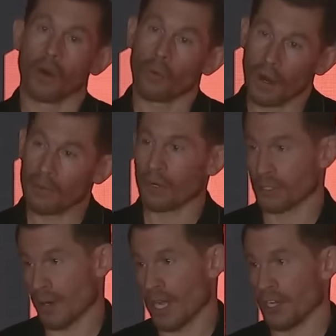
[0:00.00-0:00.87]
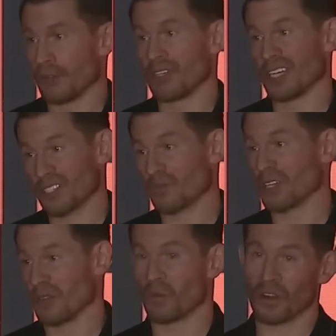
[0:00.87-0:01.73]
what we're training you doesn't
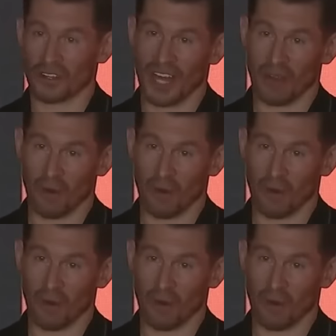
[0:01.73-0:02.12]
really work that